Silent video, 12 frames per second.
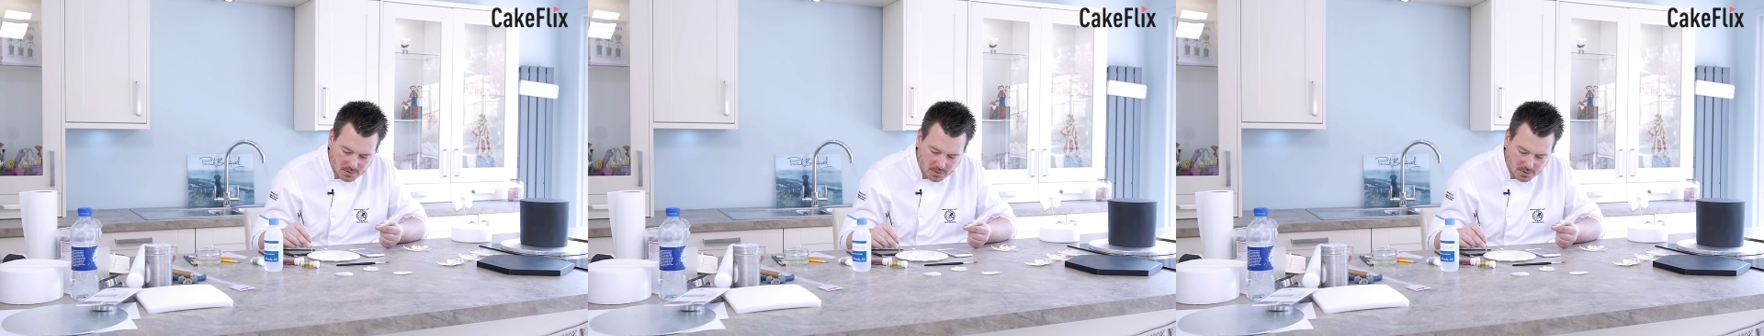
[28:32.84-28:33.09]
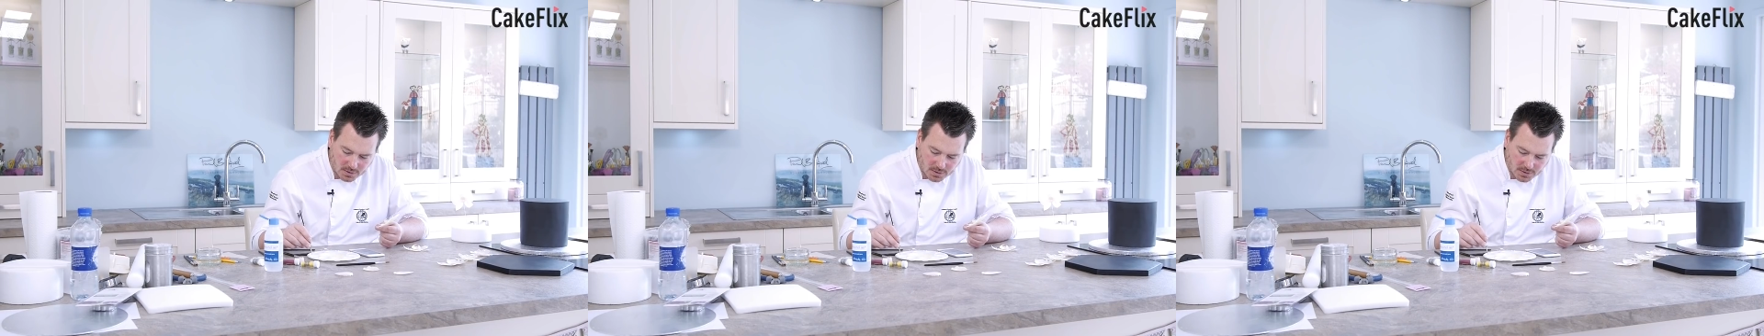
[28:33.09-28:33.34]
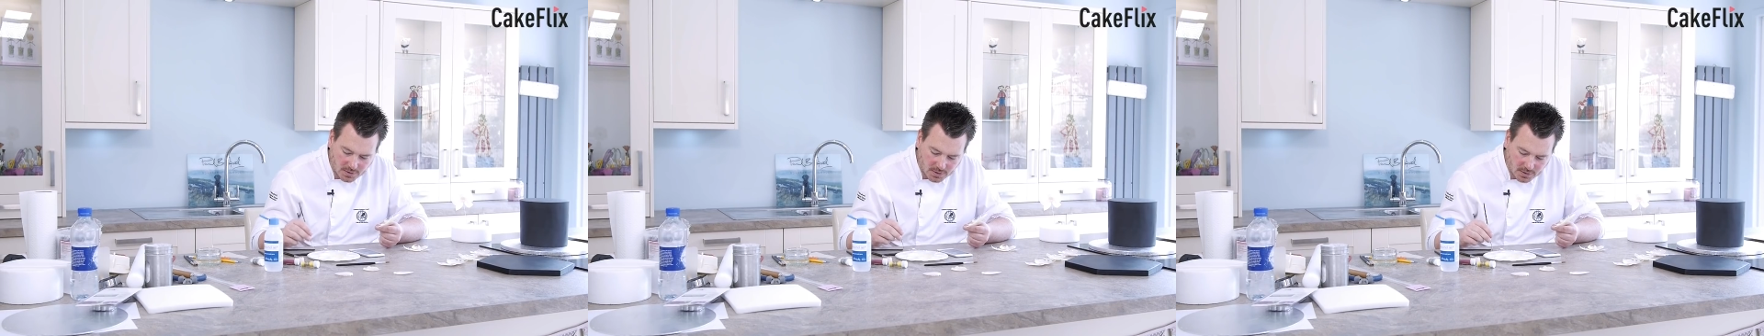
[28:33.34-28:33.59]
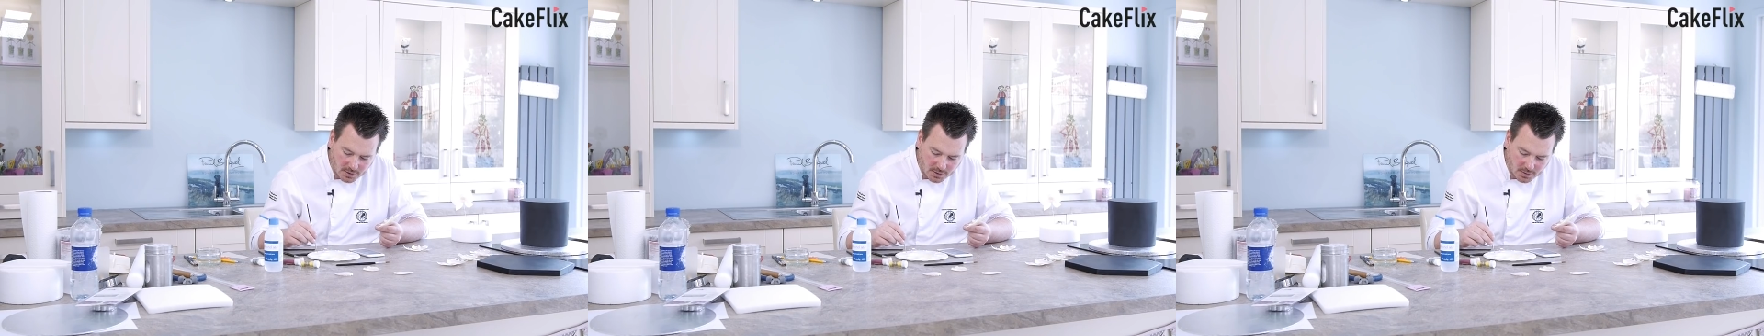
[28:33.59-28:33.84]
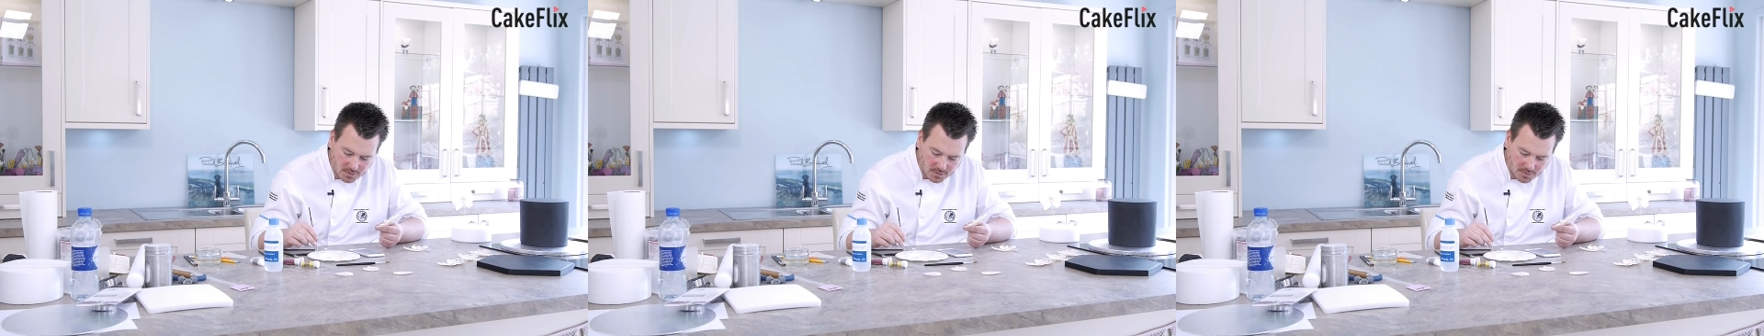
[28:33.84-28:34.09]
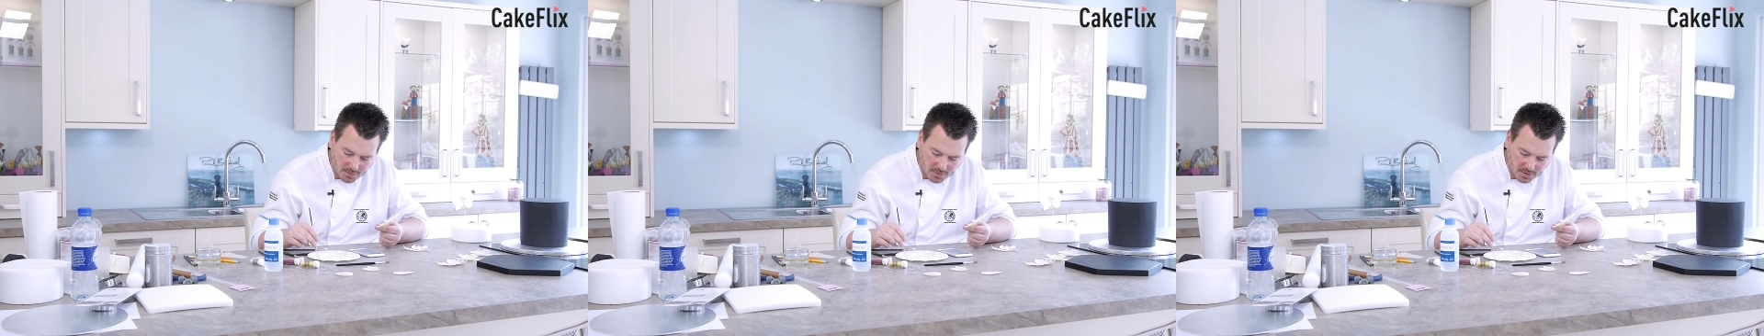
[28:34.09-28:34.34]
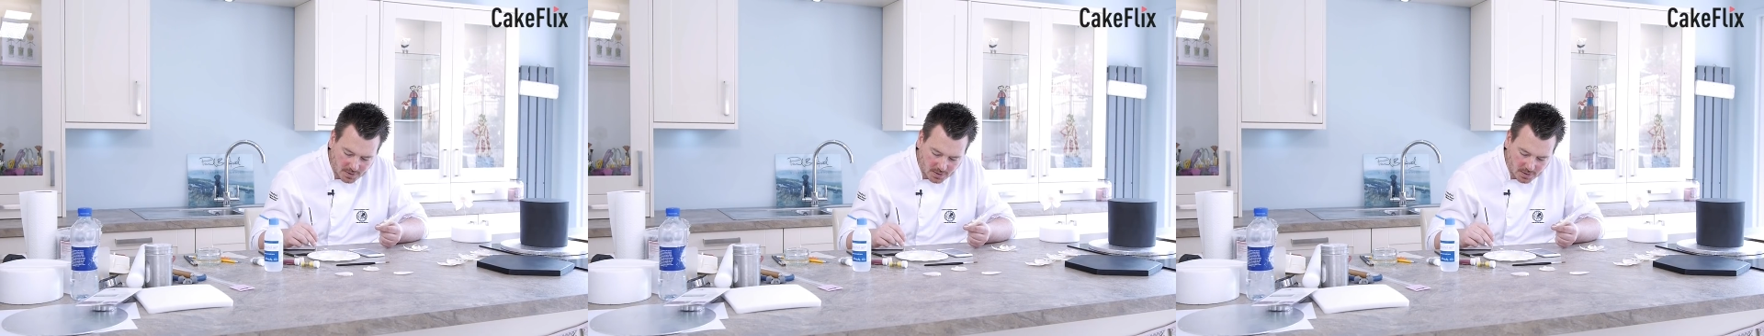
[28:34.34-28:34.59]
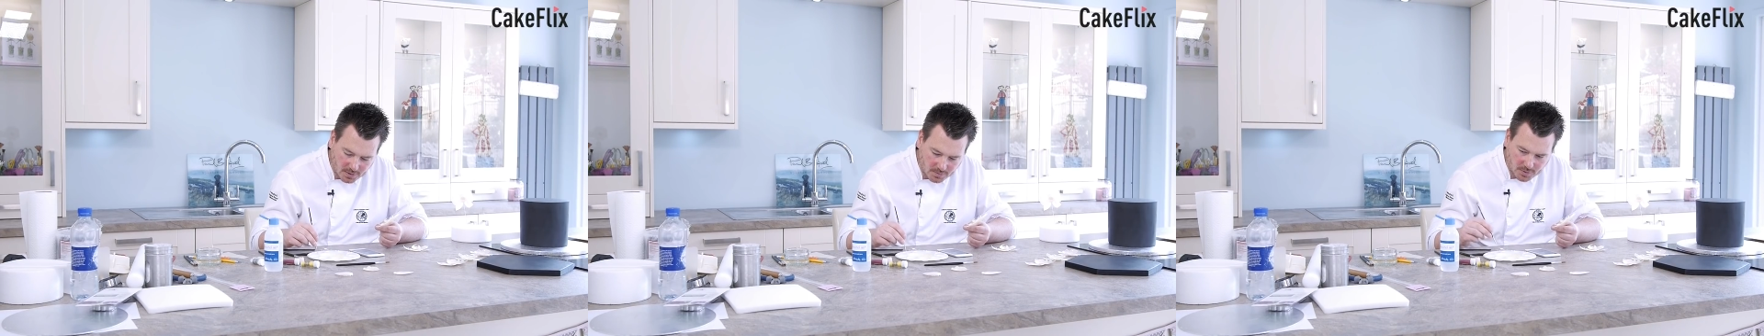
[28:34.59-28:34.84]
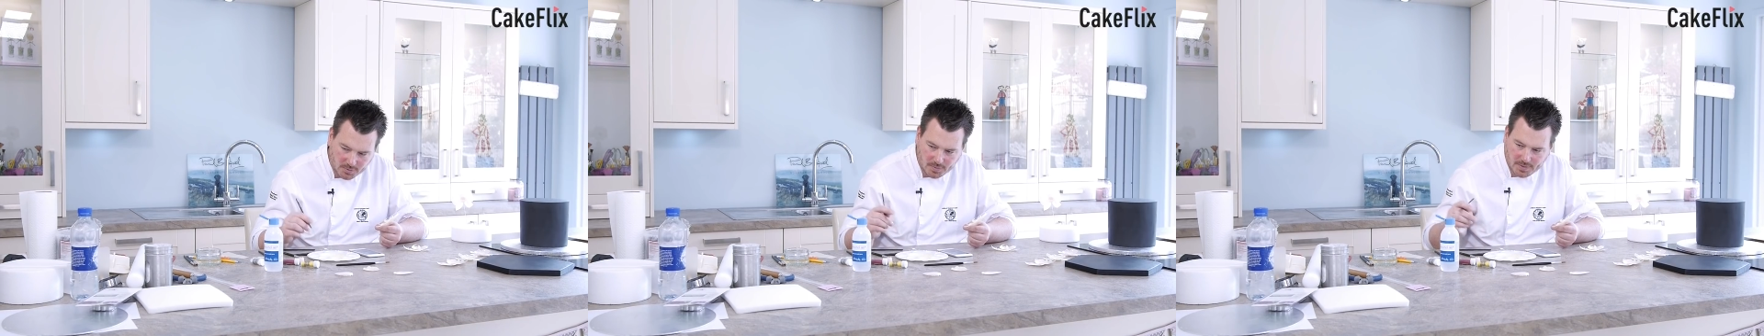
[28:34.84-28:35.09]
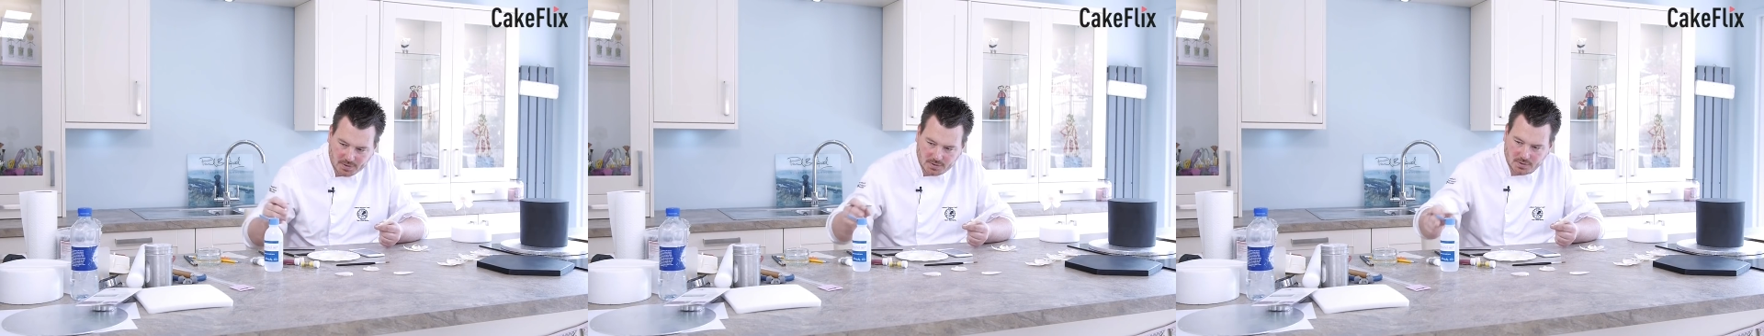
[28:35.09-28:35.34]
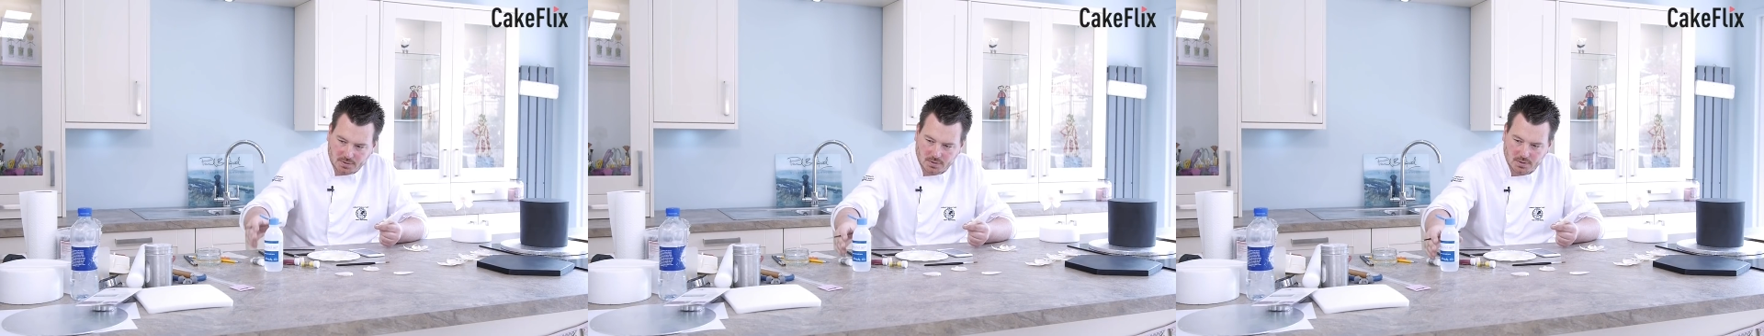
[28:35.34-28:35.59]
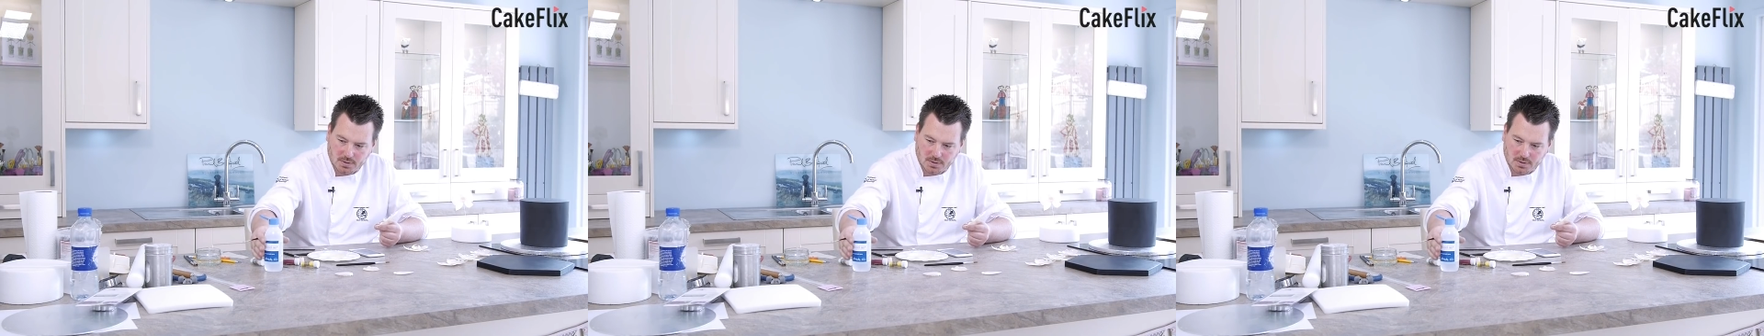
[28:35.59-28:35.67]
Actually, I think that a wee bit of that might be better.